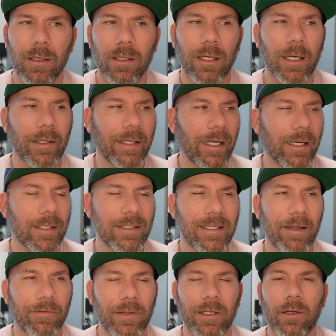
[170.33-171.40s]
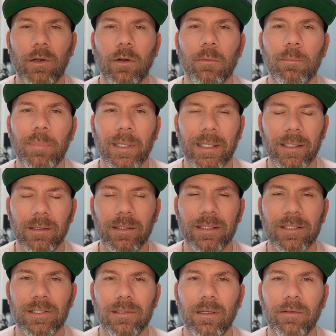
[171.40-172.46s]
That is definitely on our bucket
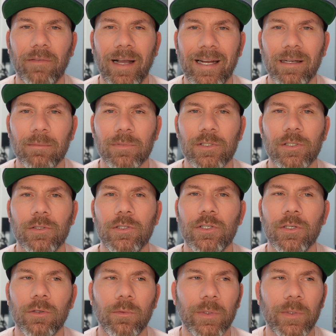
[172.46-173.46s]
list of items to do.